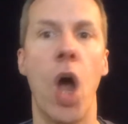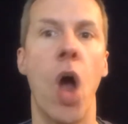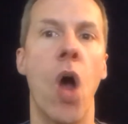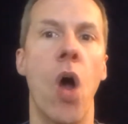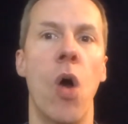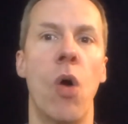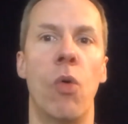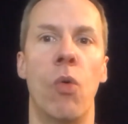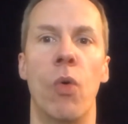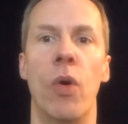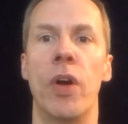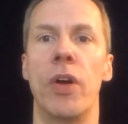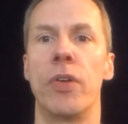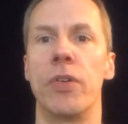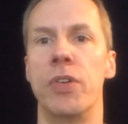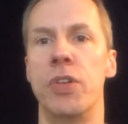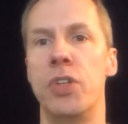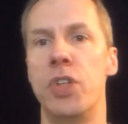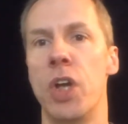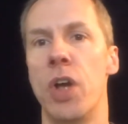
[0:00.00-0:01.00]
oh,
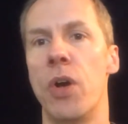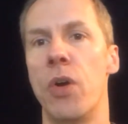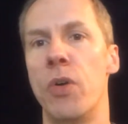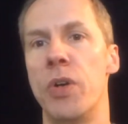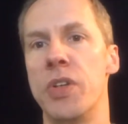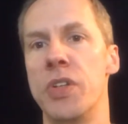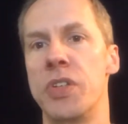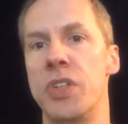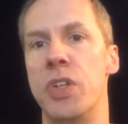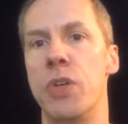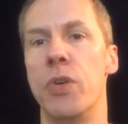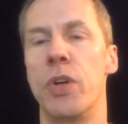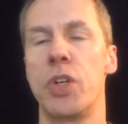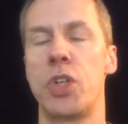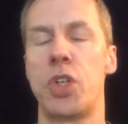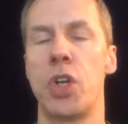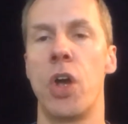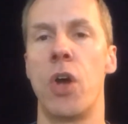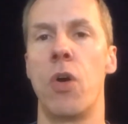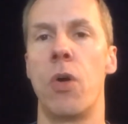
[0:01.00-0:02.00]
well, Joe is doing a
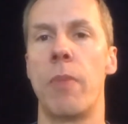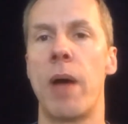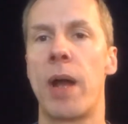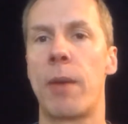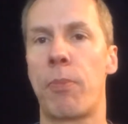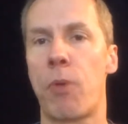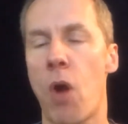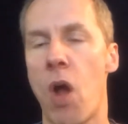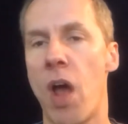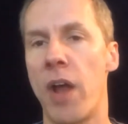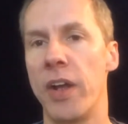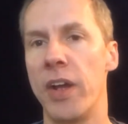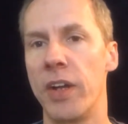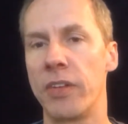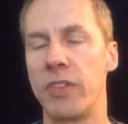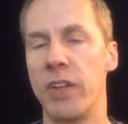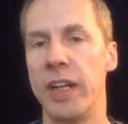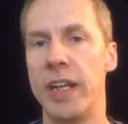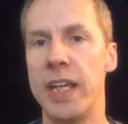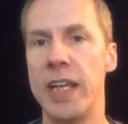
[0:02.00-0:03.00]
show about a
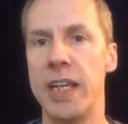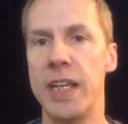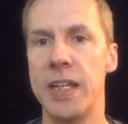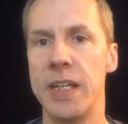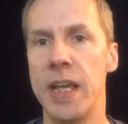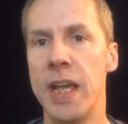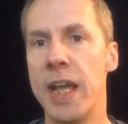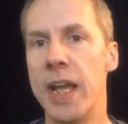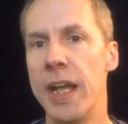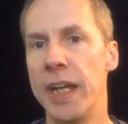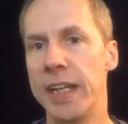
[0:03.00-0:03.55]
product and he